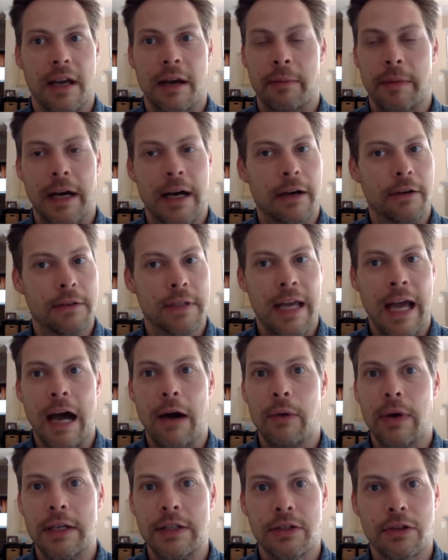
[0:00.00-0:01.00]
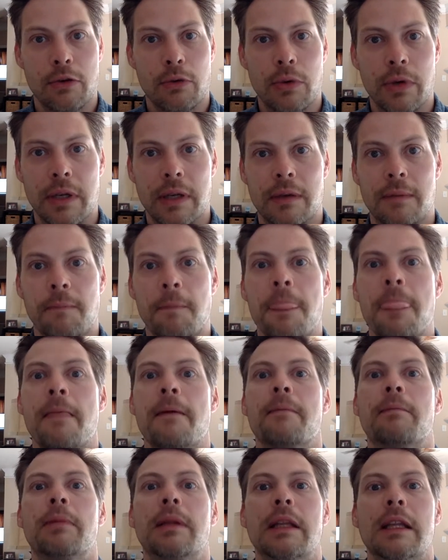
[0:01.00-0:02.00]
about how I scored it,
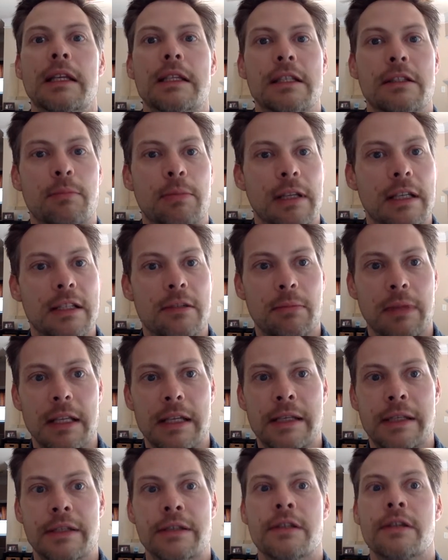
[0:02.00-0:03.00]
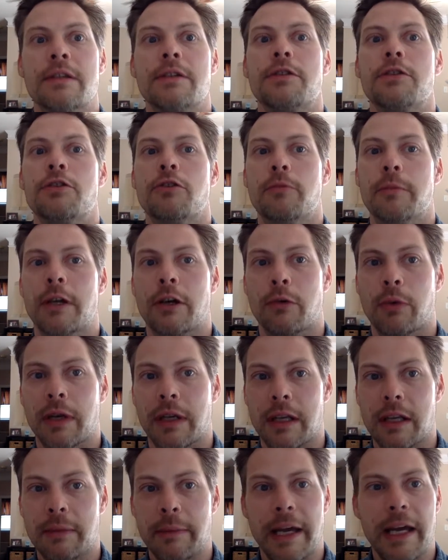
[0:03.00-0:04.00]
please shoot me a quick
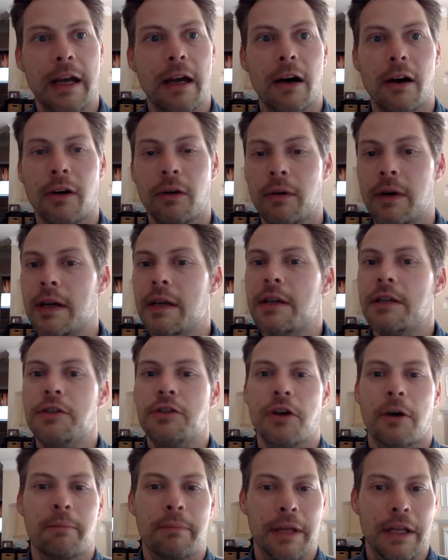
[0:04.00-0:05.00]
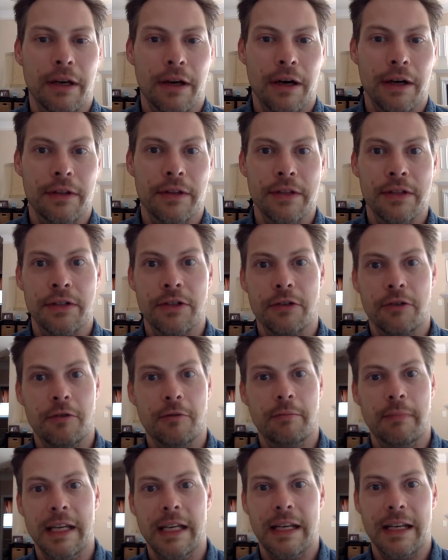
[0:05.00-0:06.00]
email, jump in on the Zoom
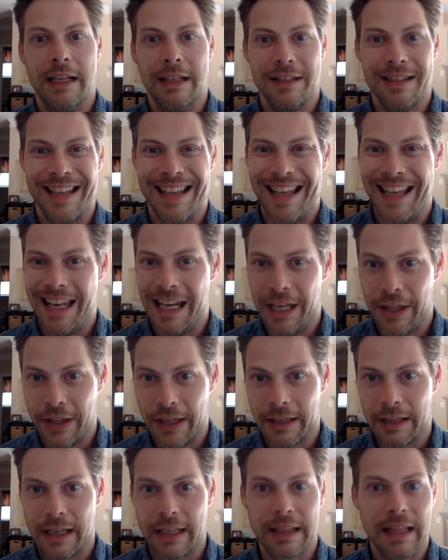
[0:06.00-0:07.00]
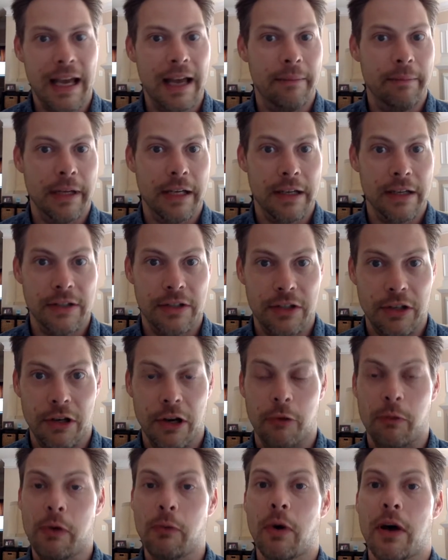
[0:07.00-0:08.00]
meetings, anything like that, because
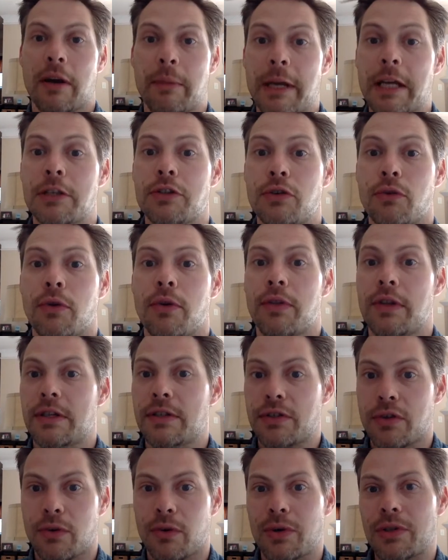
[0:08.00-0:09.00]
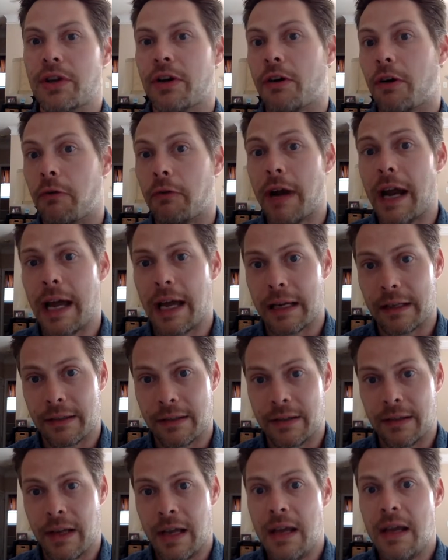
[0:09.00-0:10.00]
we want to make sure these scores are
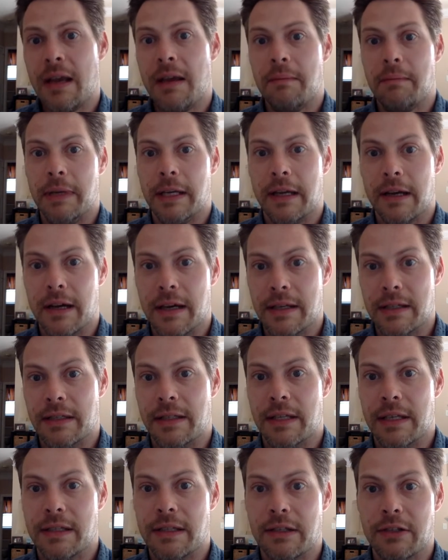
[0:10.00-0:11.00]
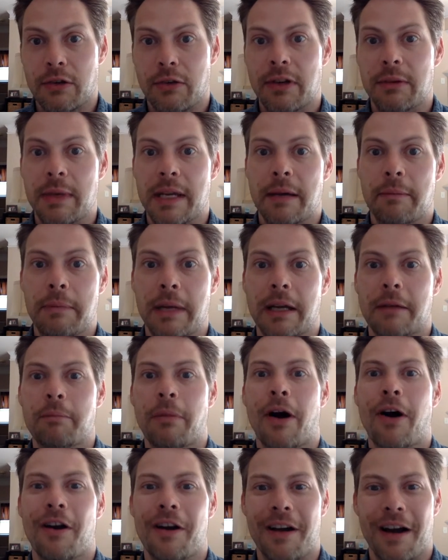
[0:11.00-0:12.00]
correct, because this is going to be a big
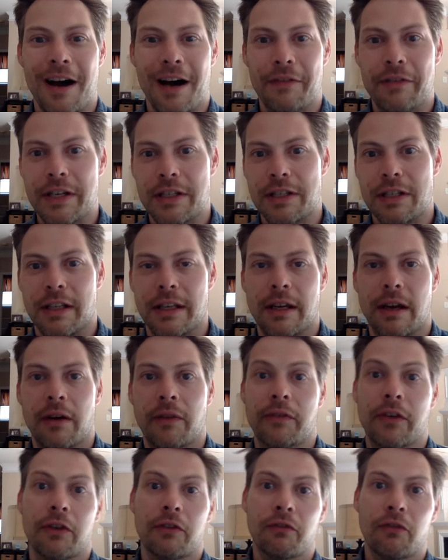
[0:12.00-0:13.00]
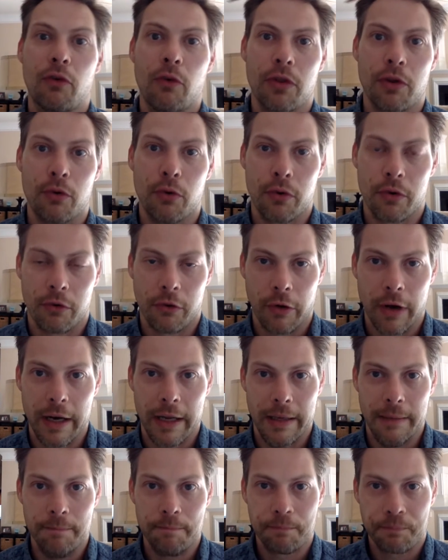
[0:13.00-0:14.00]
part, obviously, of your fourth quarter grade.